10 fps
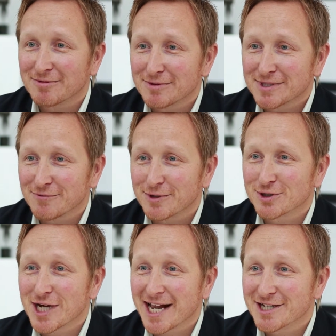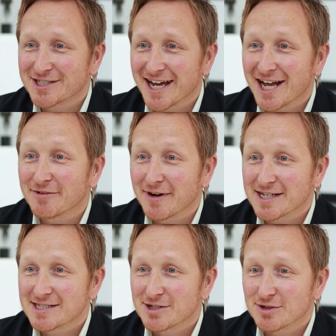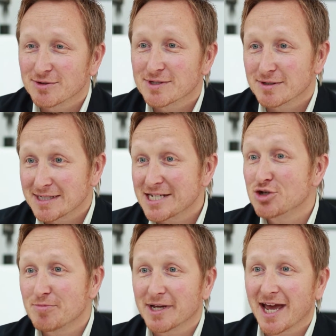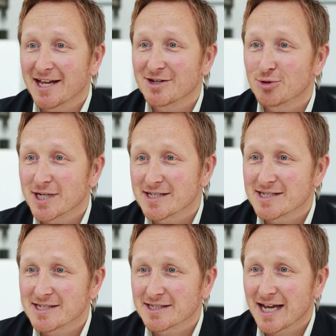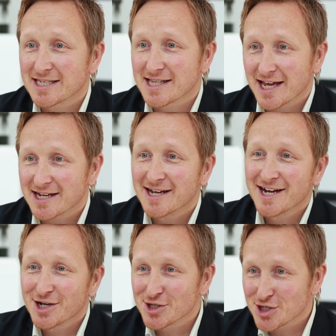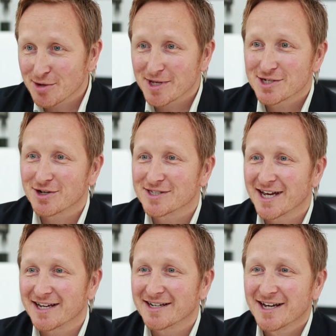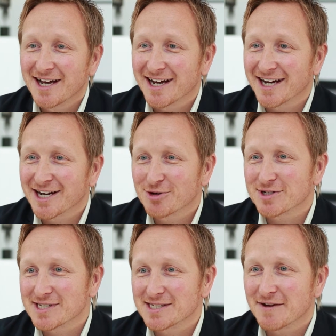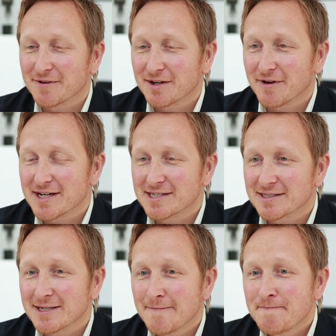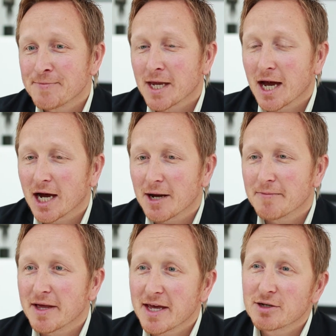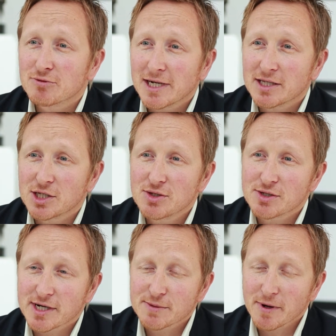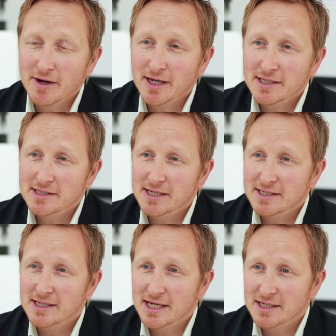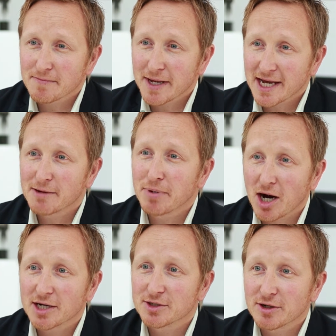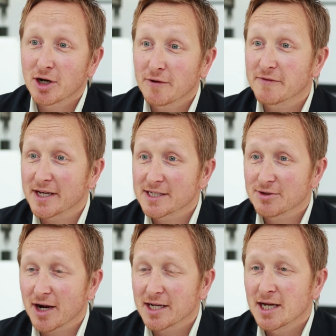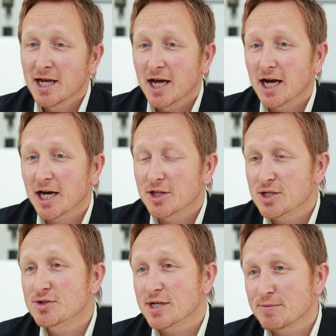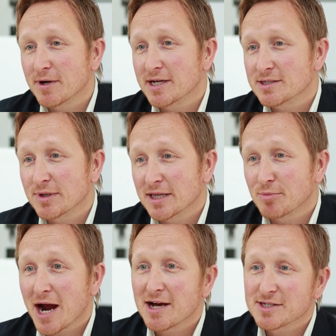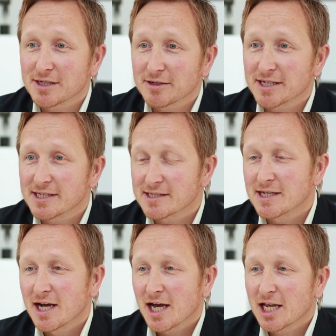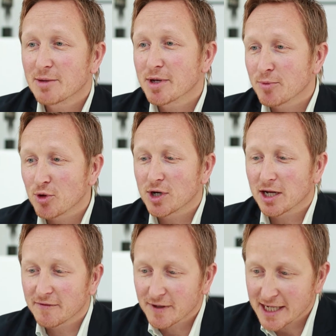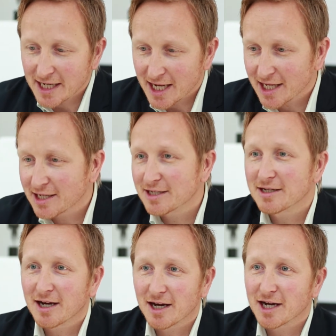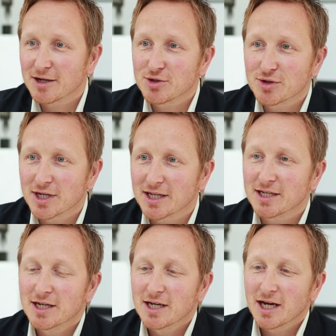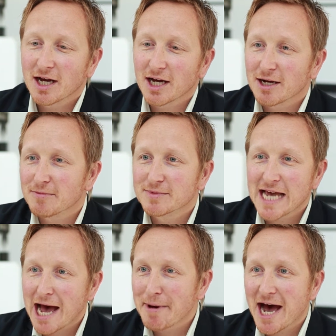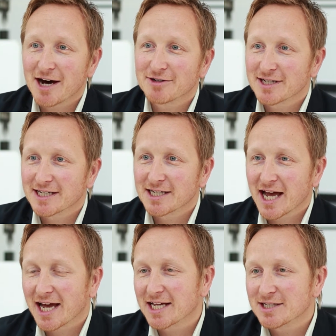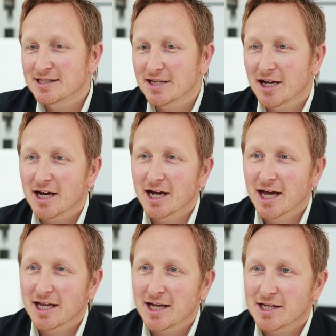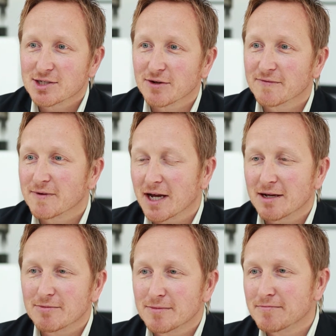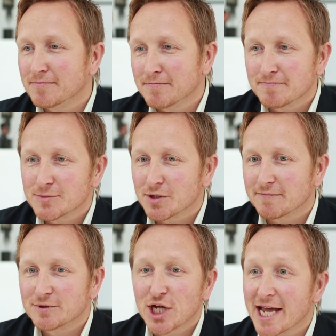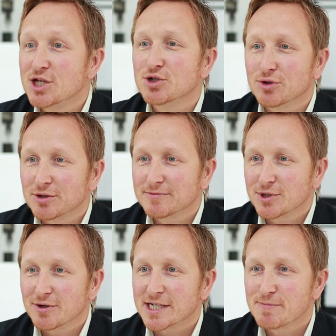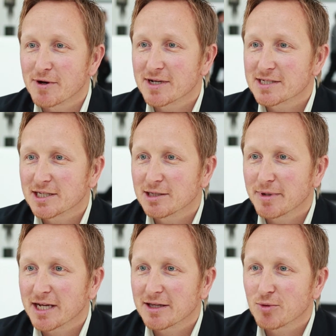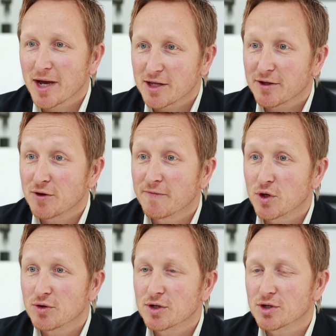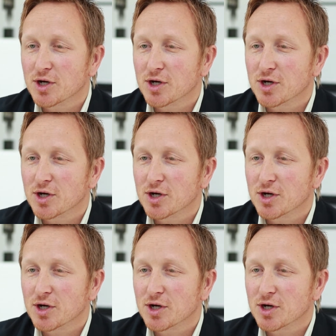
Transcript: it's a real challenge ahead of us to deduplicate audiences as they consume this content across these different devices. And then really user experience is a big part of this, right? The user experience in the browser is a little bit more kind of lean in. You can tab out and sort of change your experience a little bit and the way that you view your